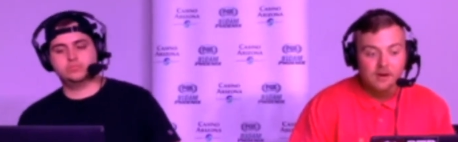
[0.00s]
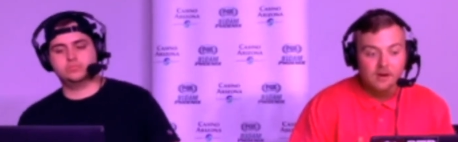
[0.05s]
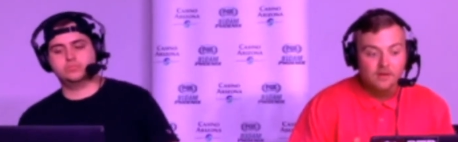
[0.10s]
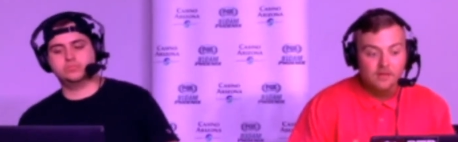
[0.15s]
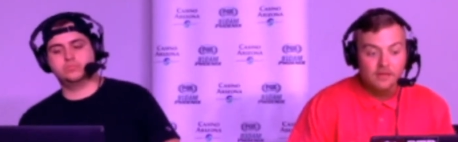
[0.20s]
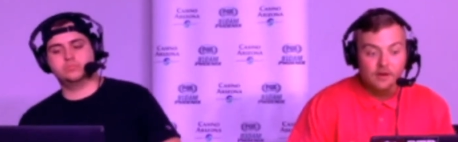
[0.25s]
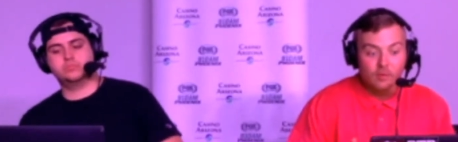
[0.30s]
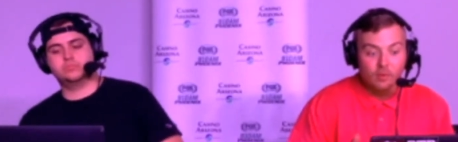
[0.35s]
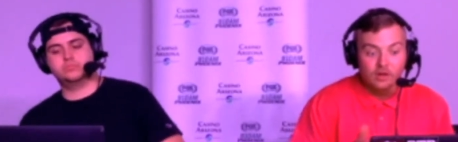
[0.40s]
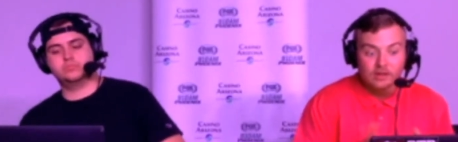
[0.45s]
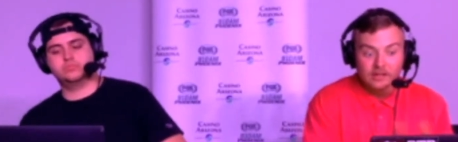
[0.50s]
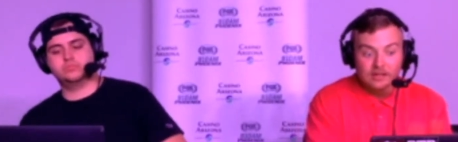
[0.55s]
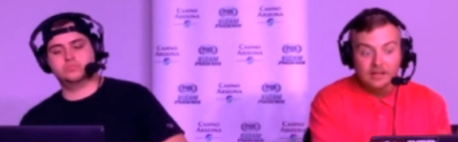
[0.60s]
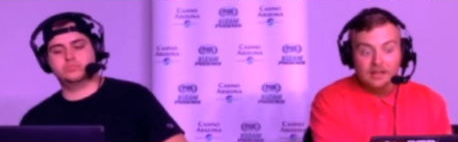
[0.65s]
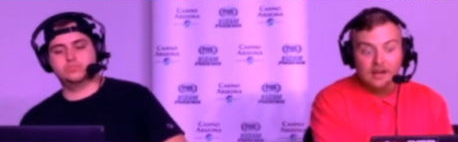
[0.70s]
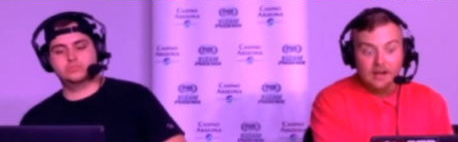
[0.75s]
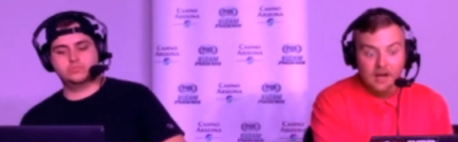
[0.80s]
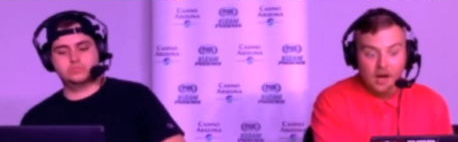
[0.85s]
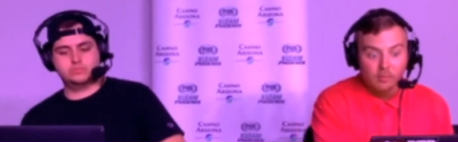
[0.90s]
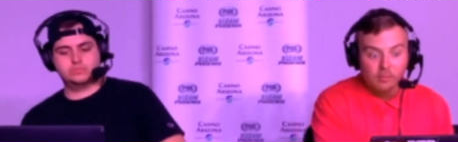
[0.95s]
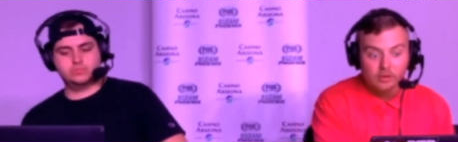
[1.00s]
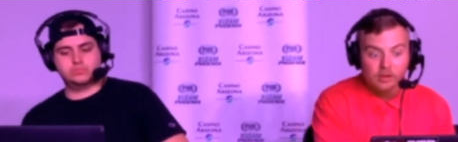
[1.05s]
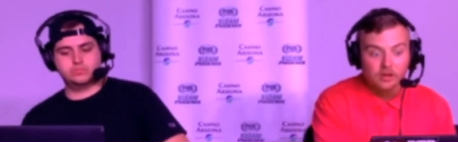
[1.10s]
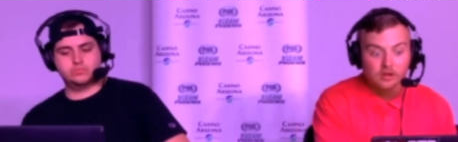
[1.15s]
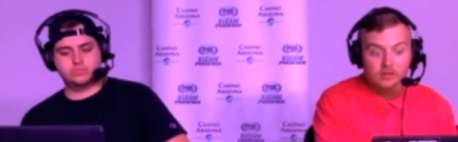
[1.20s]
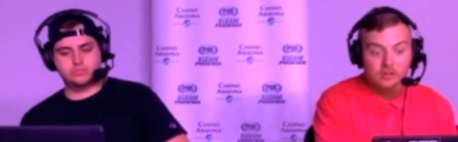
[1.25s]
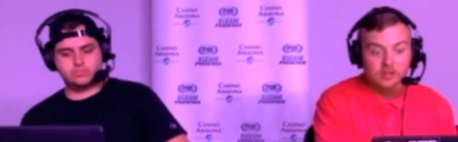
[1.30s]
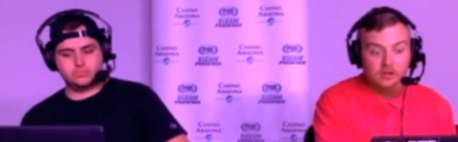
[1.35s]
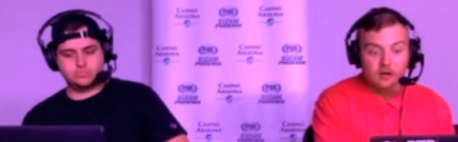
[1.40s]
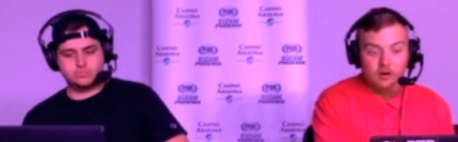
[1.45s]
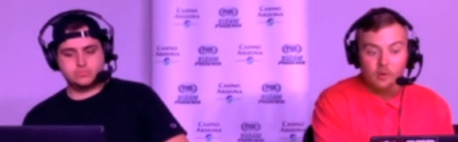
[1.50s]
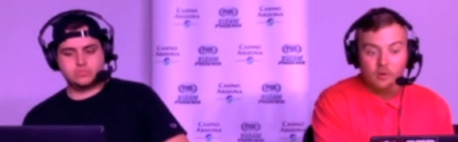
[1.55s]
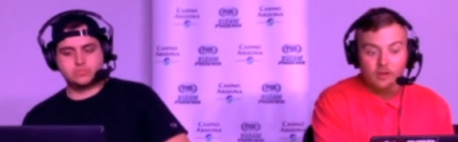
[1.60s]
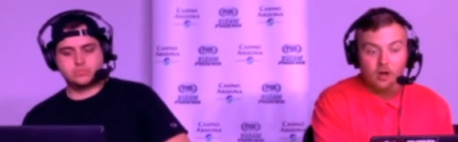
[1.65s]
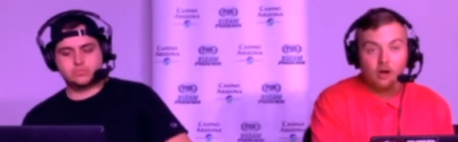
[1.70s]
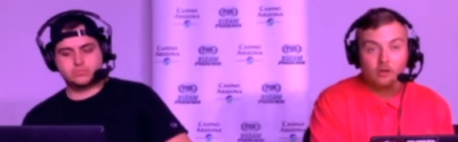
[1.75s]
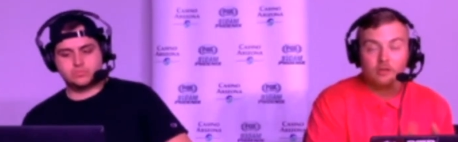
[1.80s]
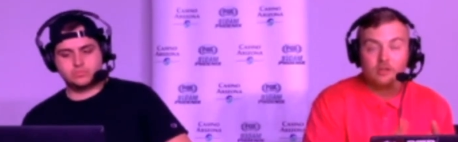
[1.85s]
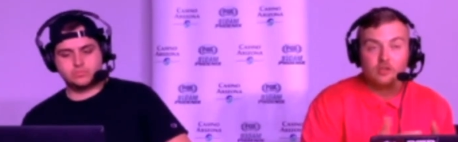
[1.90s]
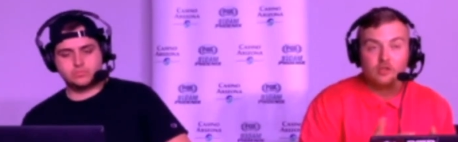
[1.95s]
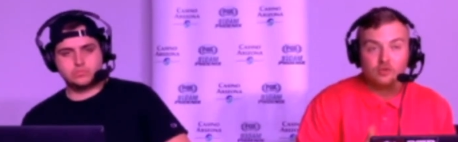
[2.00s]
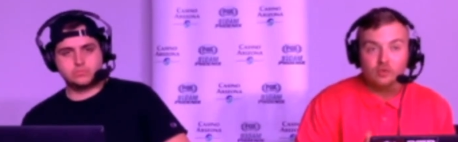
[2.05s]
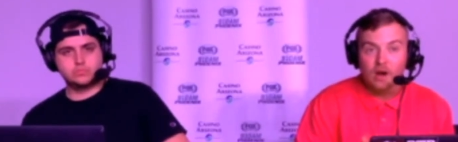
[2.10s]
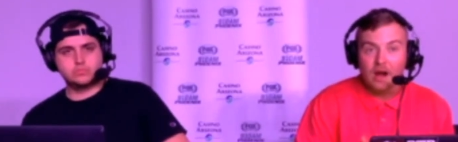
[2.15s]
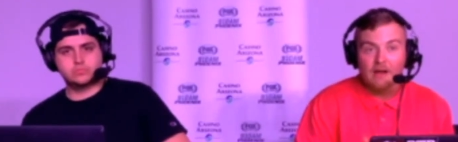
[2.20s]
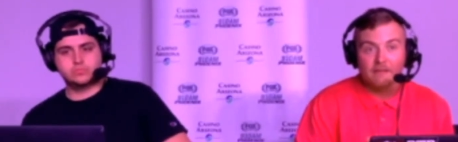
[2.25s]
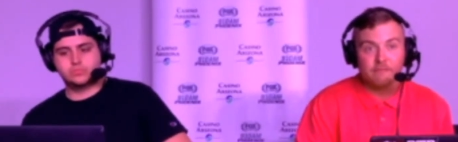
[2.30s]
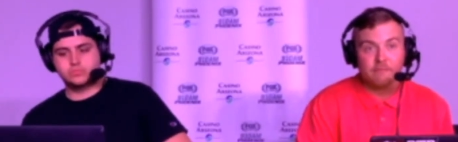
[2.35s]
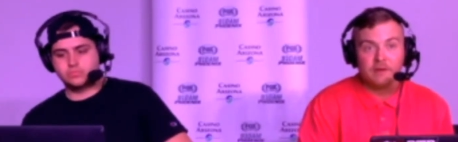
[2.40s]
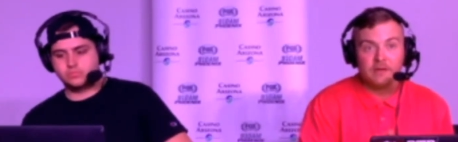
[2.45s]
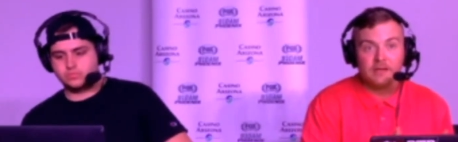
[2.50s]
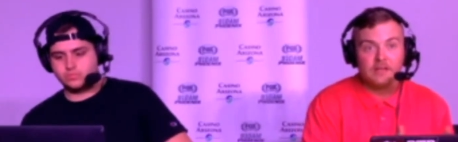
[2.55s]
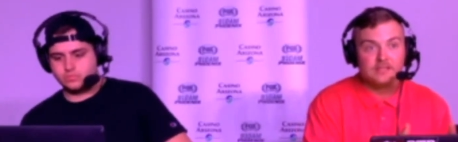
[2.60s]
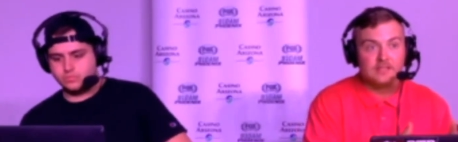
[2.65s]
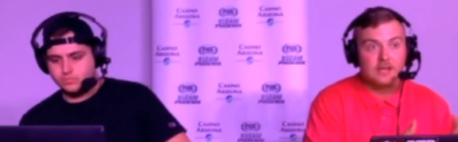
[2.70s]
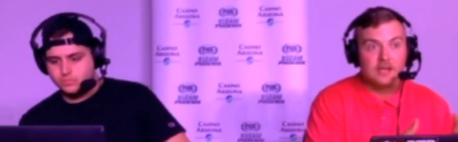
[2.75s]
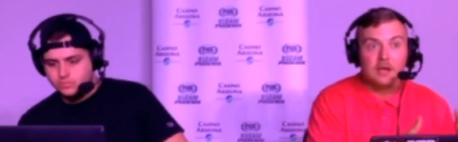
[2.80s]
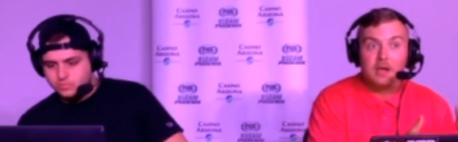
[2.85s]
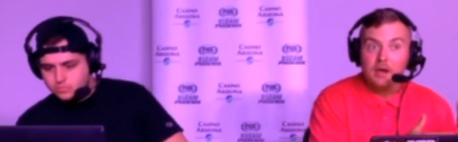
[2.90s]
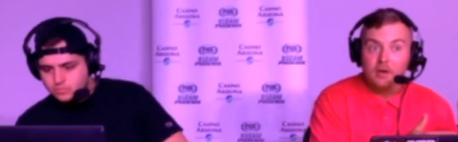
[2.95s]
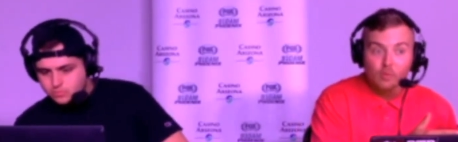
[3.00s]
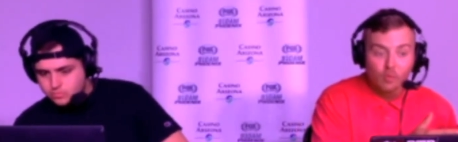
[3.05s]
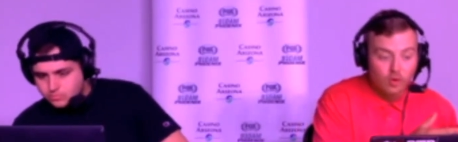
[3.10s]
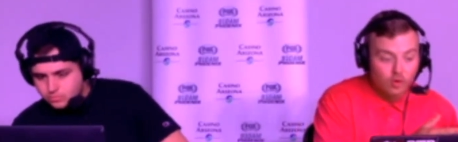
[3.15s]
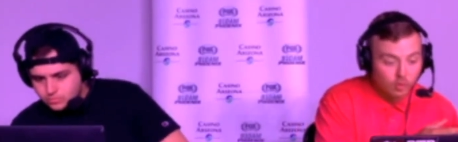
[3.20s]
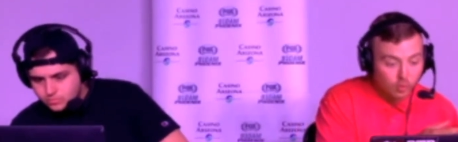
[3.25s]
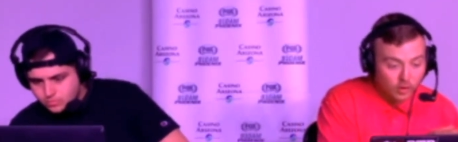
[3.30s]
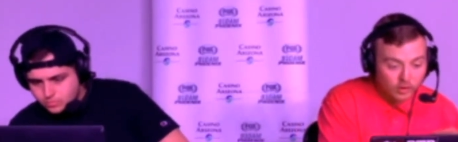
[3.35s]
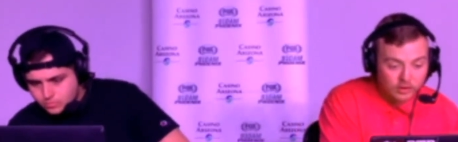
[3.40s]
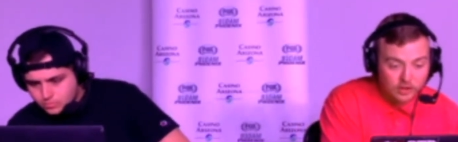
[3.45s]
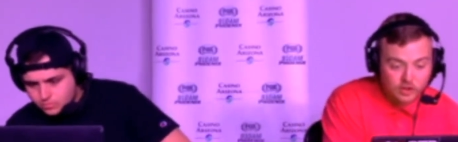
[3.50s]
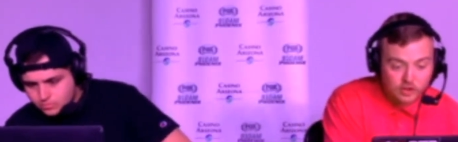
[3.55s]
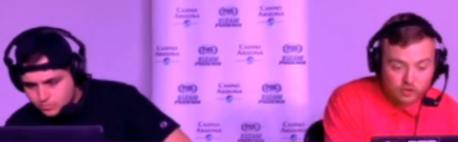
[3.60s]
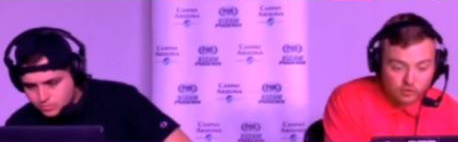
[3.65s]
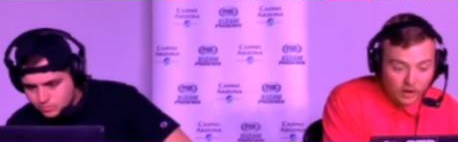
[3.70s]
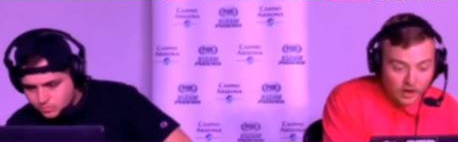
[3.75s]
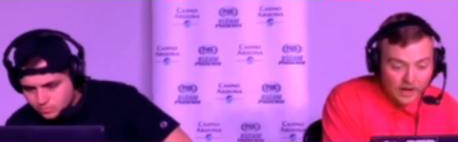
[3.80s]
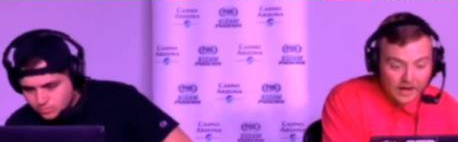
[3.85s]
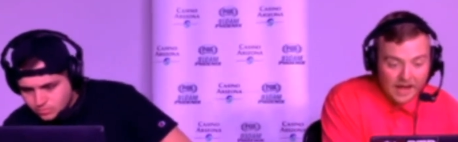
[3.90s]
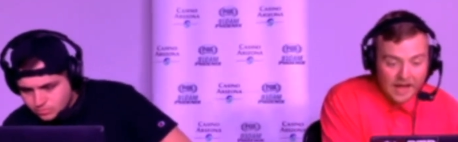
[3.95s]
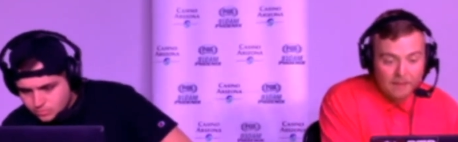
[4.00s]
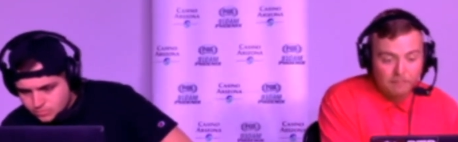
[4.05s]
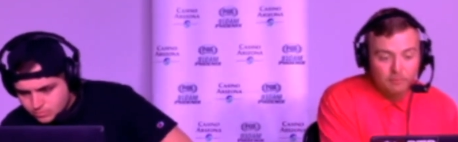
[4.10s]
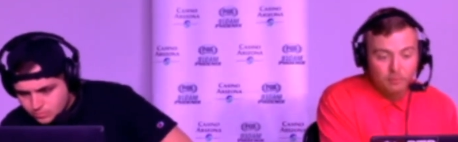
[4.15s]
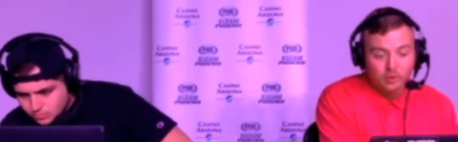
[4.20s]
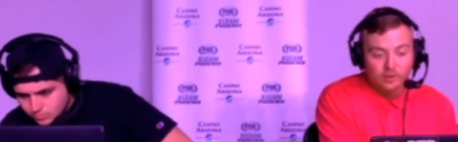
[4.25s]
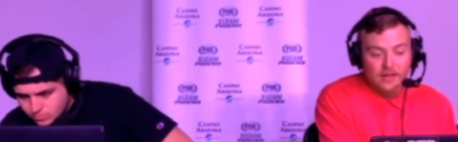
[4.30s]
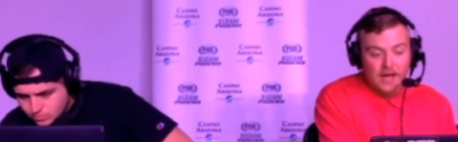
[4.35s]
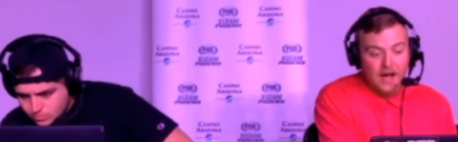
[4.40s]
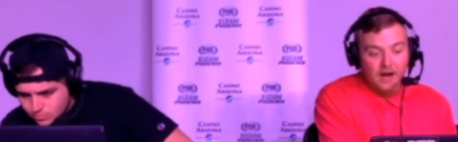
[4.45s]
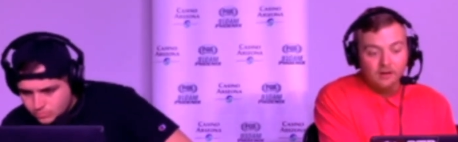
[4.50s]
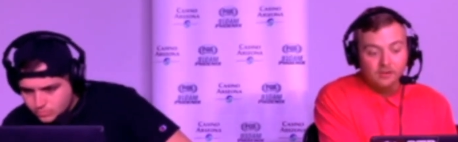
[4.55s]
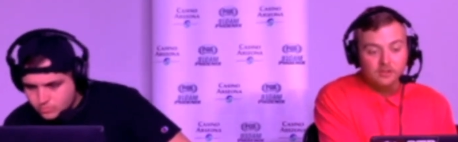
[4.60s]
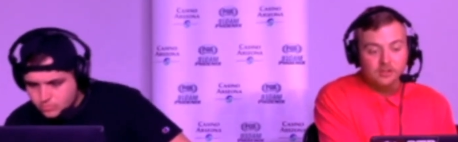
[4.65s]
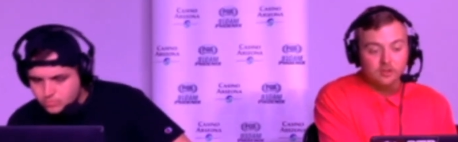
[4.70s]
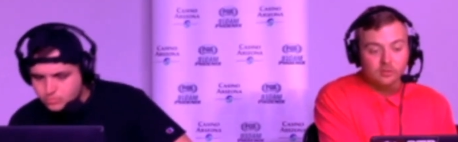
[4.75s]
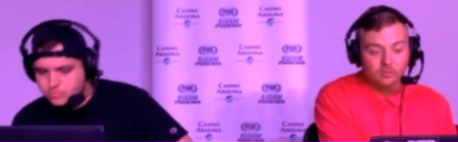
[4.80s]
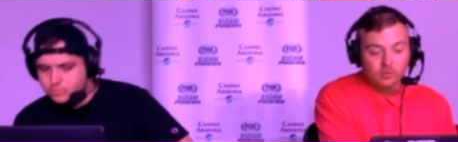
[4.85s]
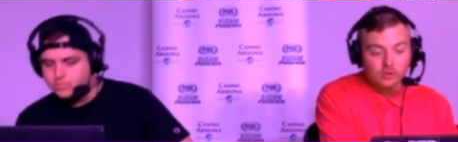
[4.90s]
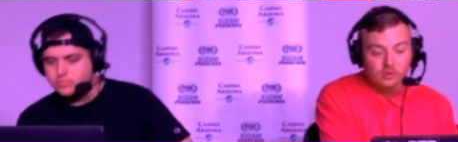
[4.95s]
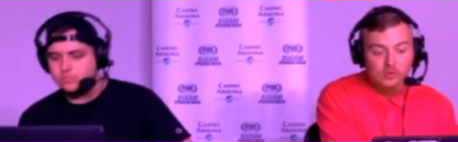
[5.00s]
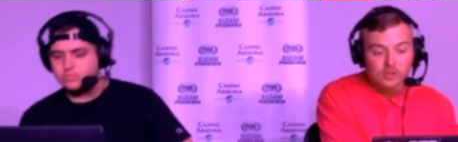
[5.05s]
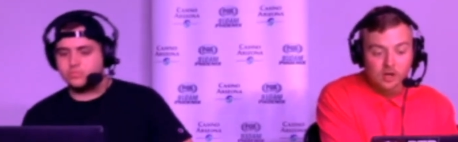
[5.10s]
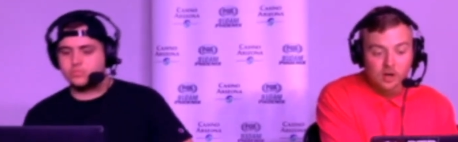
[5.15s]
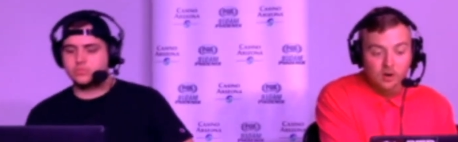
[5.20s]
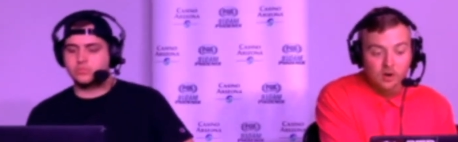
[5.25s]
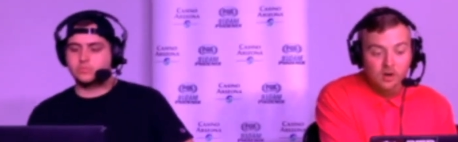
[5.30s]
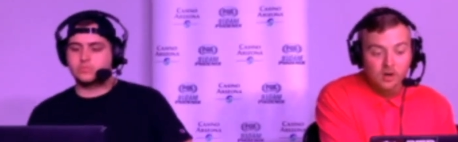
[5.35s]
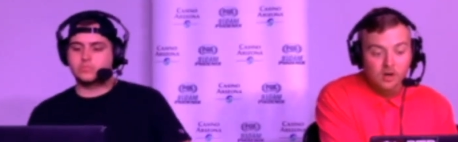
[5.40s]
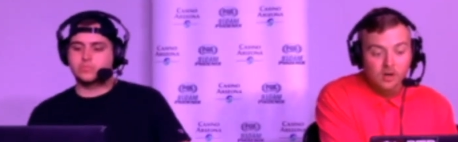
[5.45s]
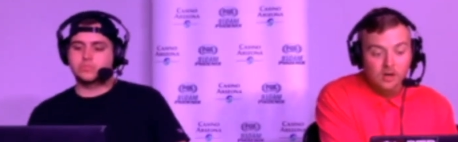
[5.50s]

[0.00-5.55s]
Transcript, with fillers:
Speaker 1: than what they did a couple years ago with all these draft picks and, and, with what the trade happened with Alex Caruso.